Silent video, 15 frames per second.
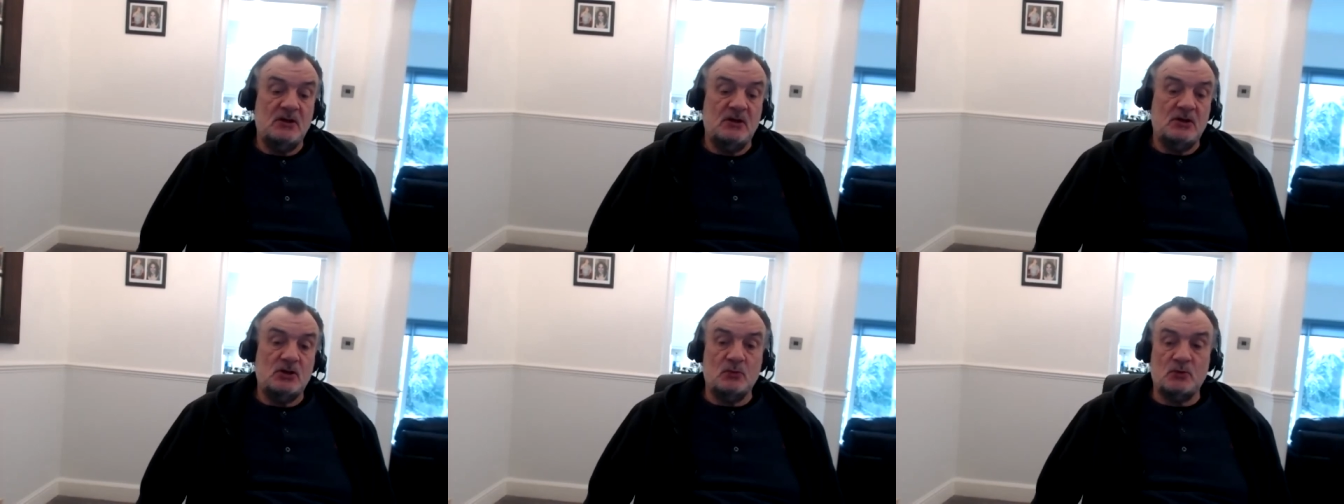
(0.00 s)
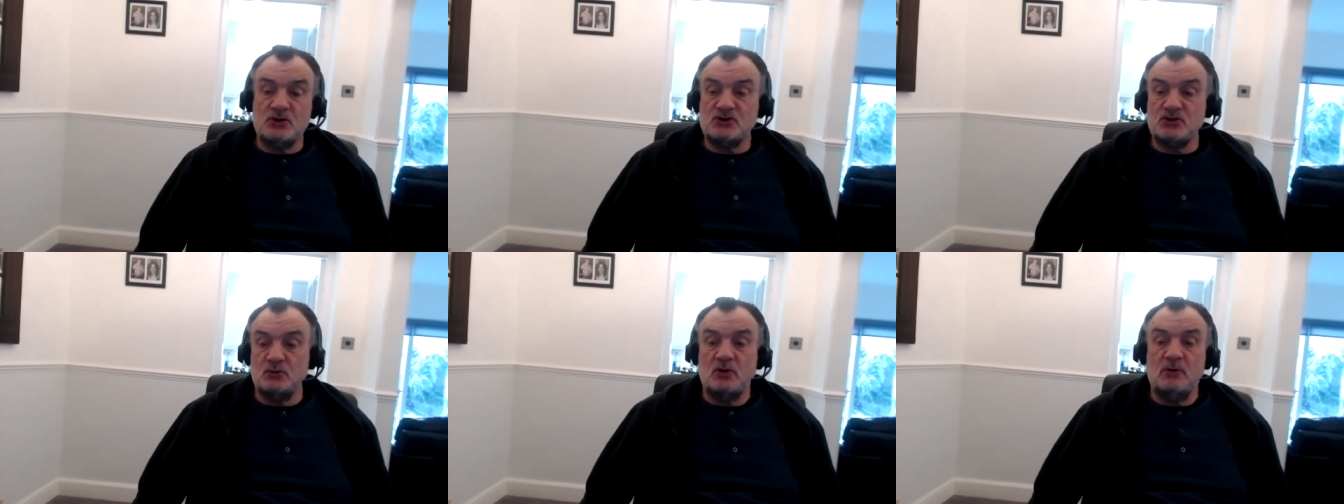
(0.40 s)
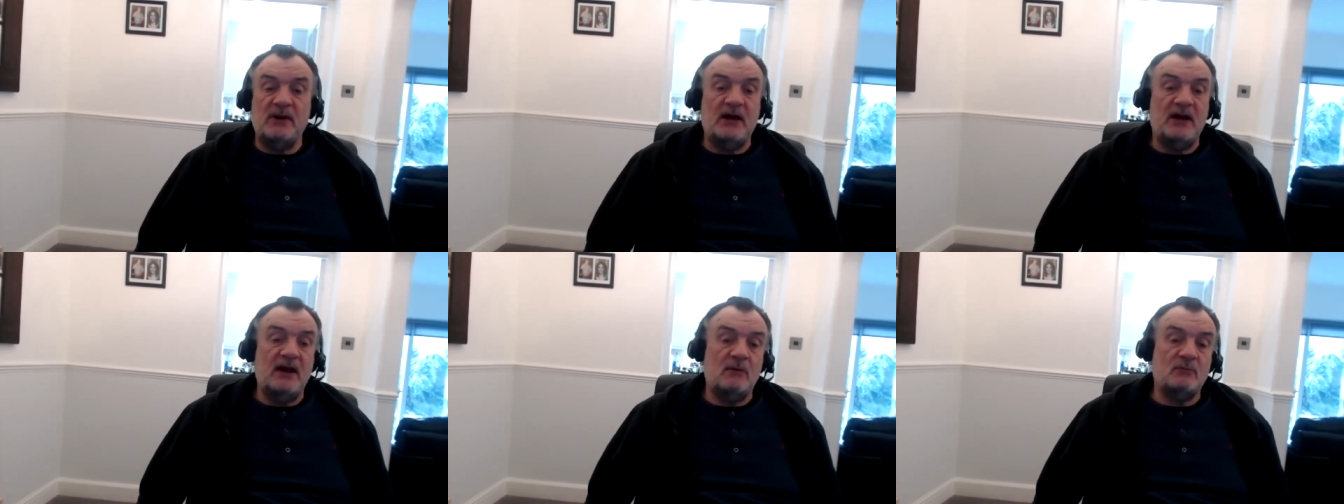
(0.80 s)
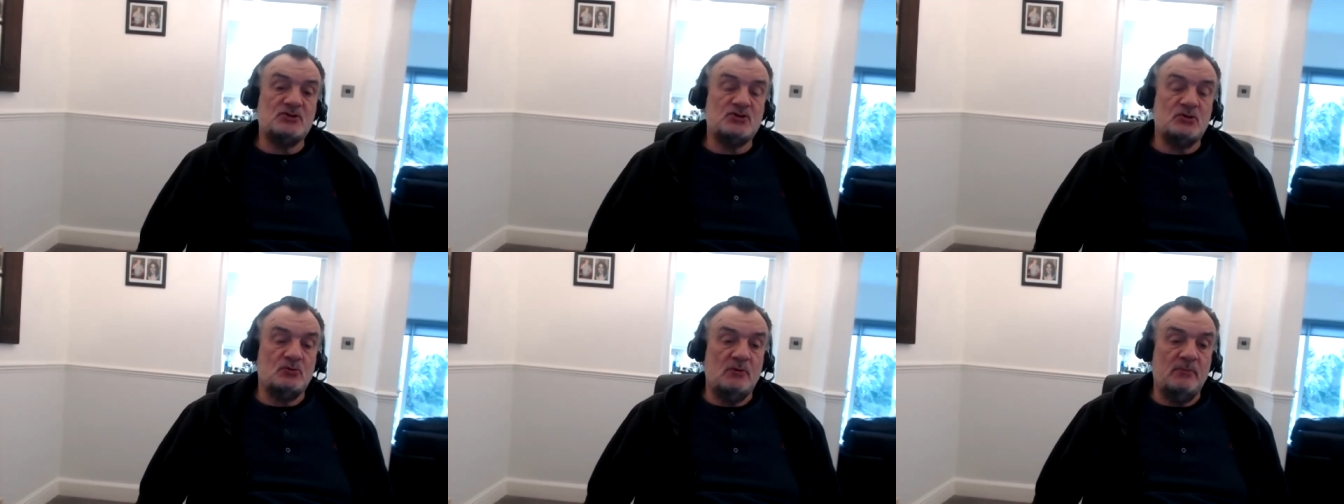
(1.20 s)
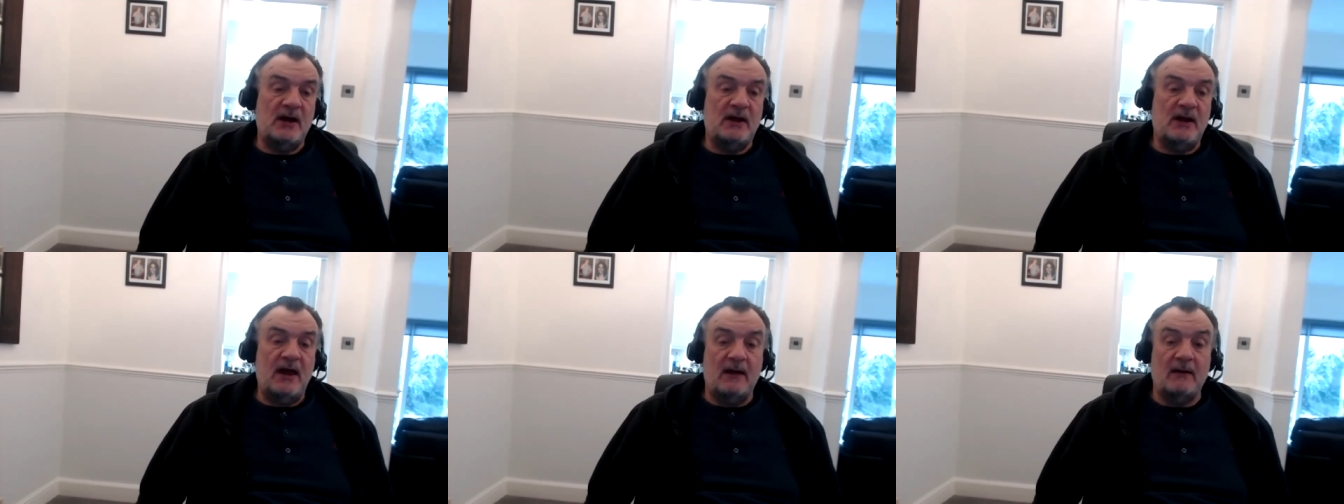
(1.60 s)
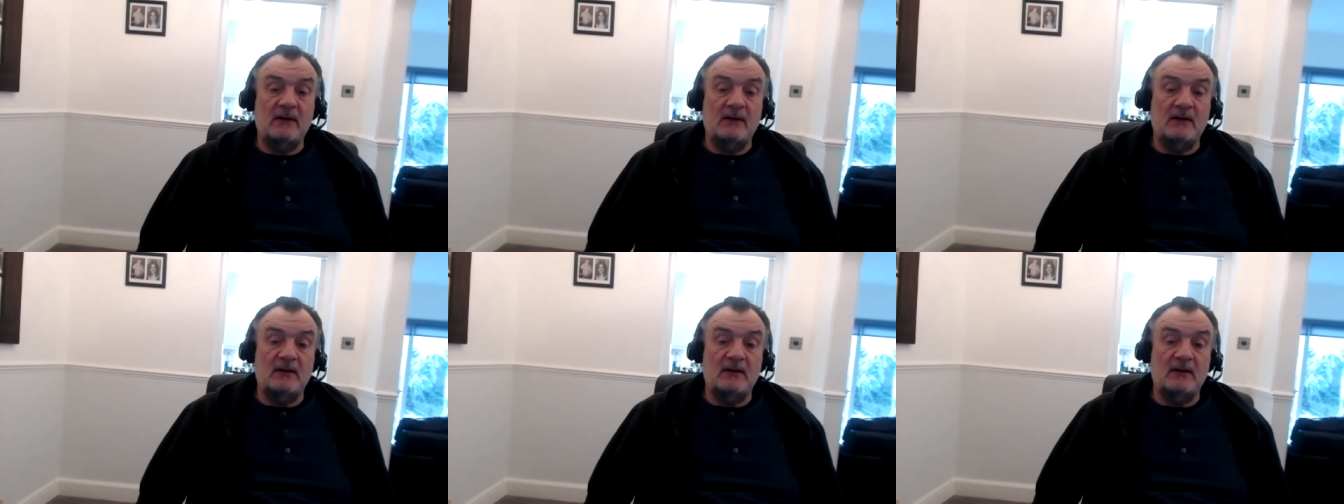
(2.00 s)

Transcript: You want to talk about that? We'll talk about that.